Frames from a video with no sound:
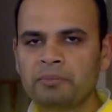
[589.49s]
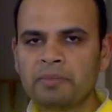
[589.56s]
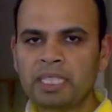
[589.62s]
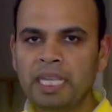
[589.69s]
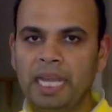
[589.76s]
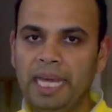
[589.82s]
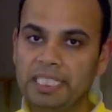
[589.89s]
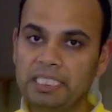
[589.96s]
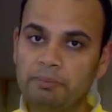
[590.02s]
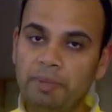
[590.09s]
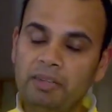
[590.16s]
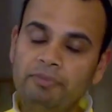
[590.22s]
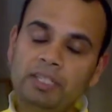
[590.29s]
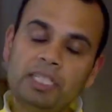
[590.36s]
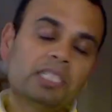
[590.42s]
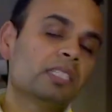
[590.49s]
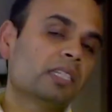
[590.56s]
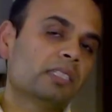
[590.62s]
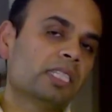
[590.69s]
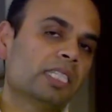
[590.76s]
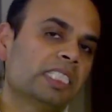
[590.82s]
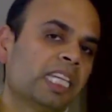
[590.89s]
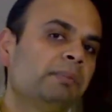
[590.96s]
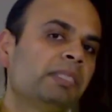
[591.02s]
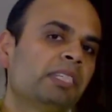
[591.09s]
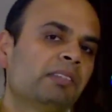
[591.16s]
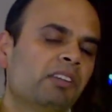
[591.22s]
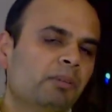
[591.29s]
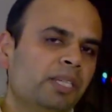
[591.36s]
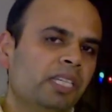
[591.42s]
and as a benefit, the same table
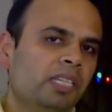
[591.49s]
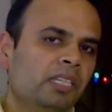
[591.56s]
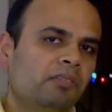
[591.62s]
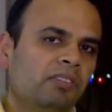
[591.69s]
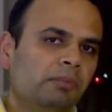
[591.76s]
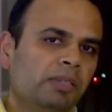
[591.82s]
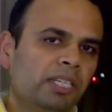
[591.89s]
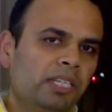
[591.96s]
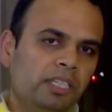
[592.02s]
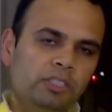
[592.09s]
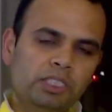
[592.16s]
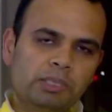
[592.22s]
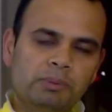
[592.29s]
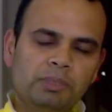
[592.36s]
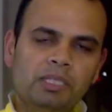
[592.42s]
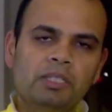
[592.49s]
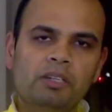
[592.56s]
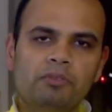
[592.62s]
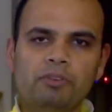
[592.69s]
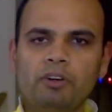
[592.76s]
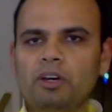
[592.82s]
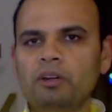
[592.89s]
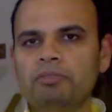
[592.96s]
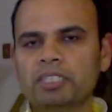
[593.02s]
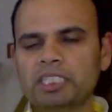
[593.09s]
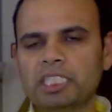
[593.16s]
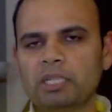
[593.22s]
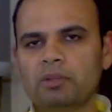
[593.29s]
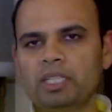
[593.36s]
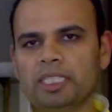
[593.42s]
will be reusable for first
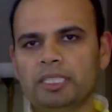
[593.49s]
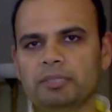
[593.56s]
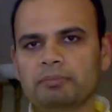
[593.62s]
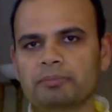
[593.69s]
Lego League.